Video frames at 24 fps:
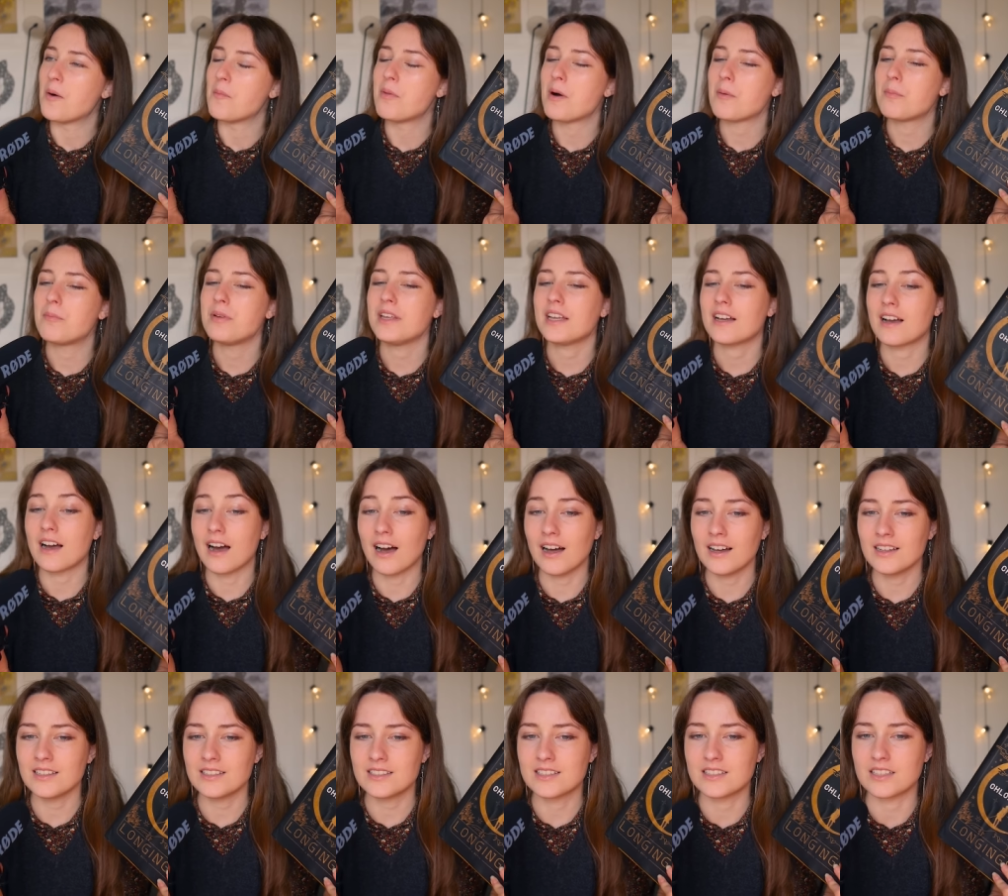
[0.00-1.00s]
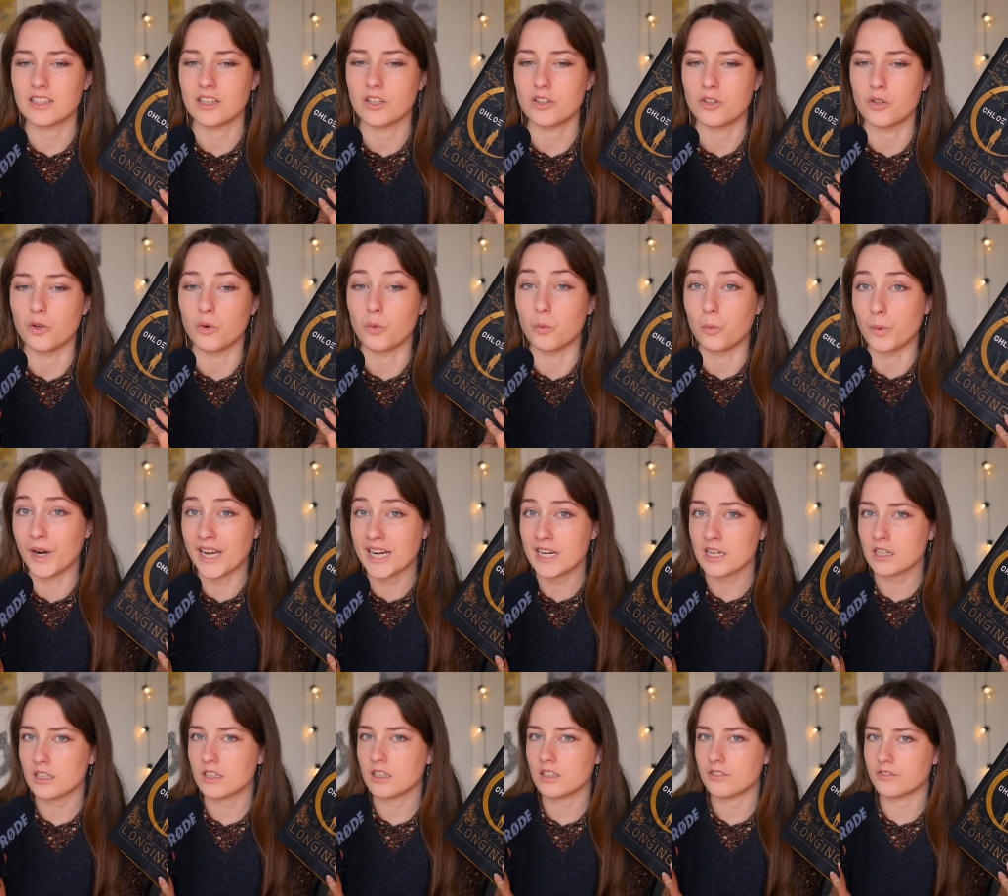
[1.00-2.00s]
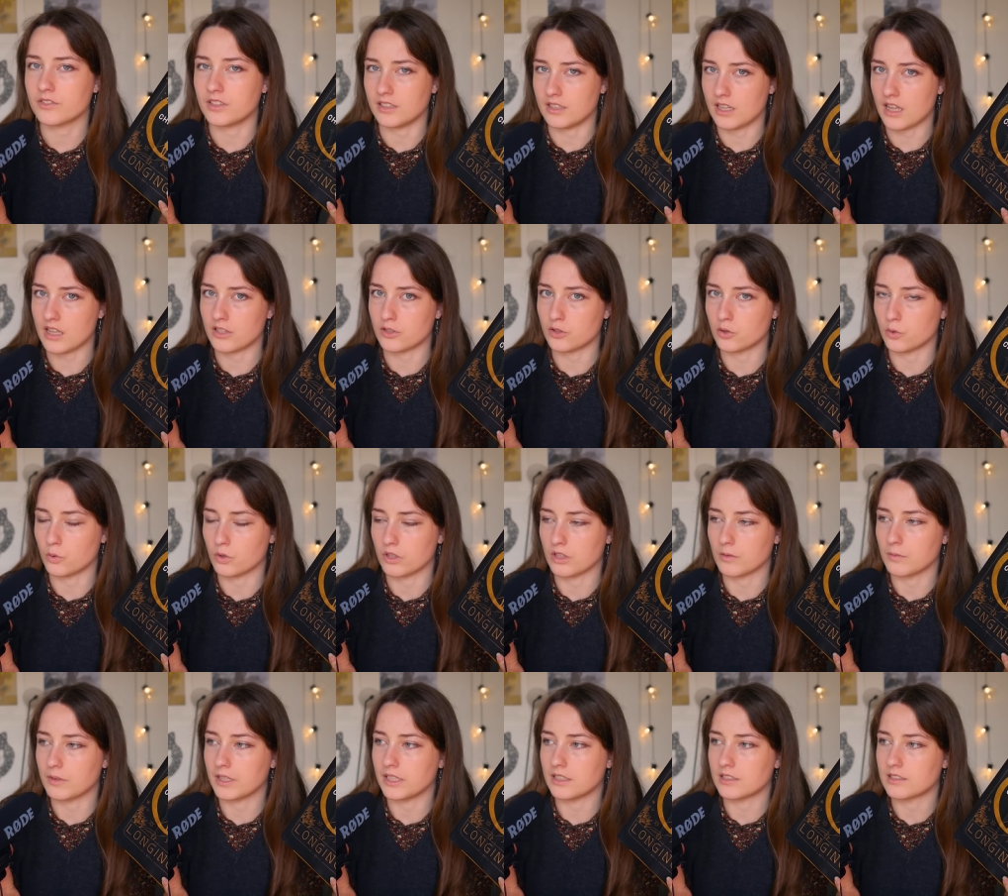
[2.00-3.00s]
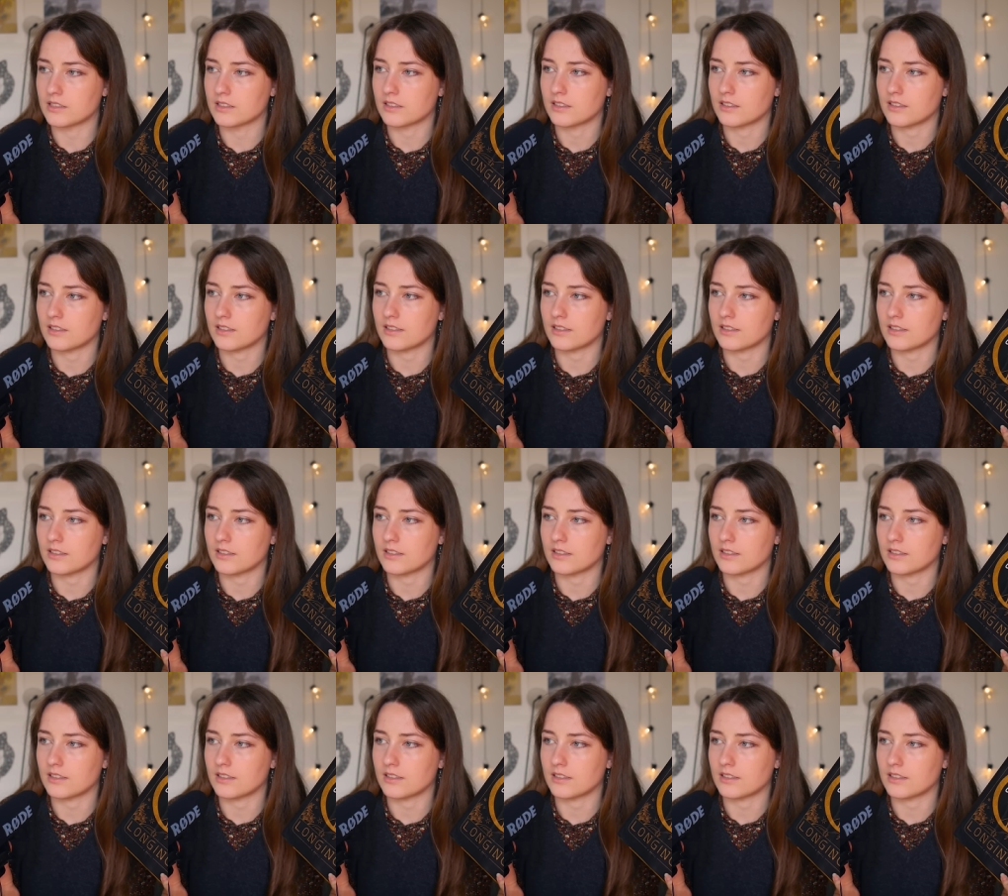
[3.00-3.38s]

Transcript: But because the winner of the death tournament